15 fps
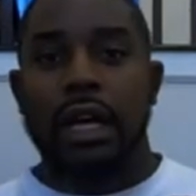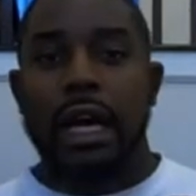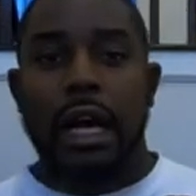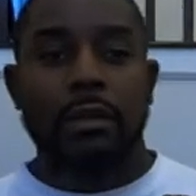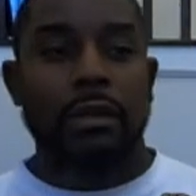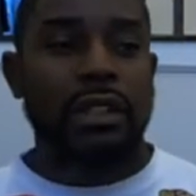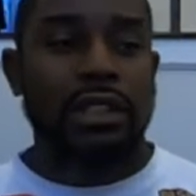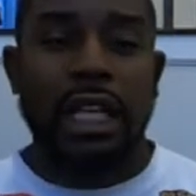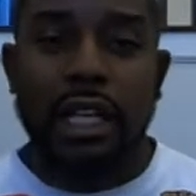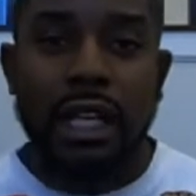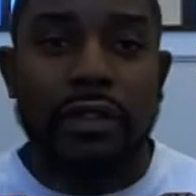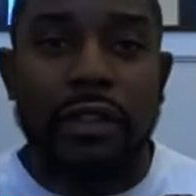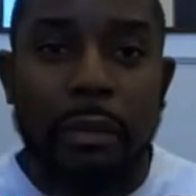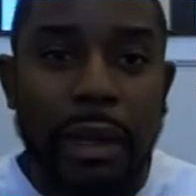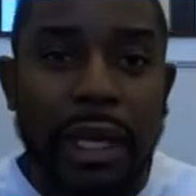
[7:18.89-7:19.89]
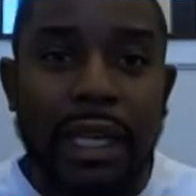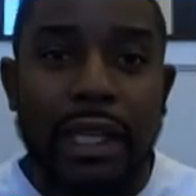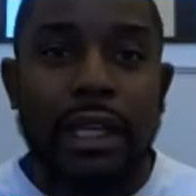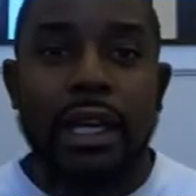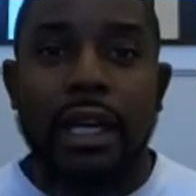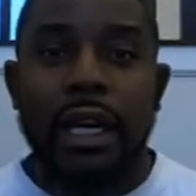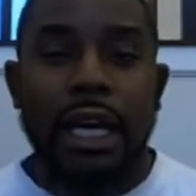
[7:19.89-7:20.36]
how much I love the
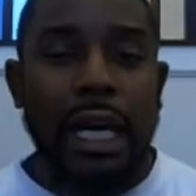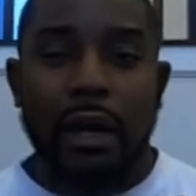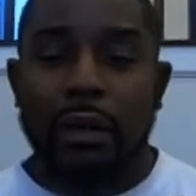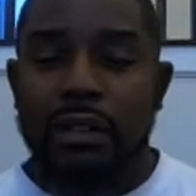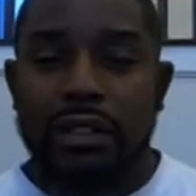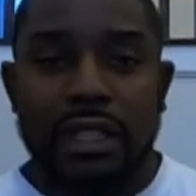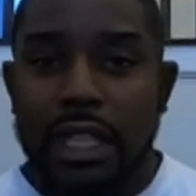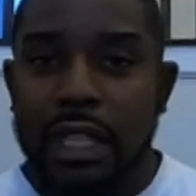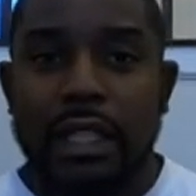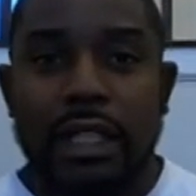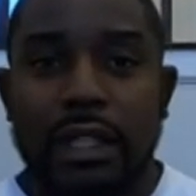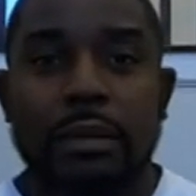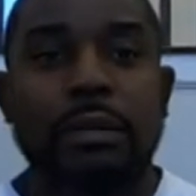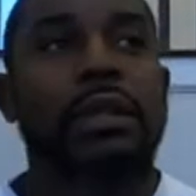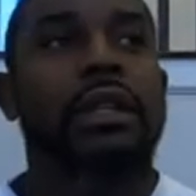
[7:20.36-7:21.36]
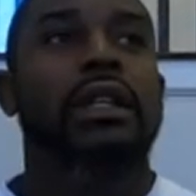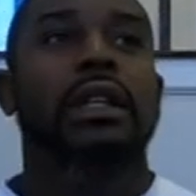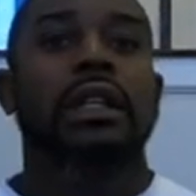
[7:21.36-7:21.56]
bait, how it's killing them.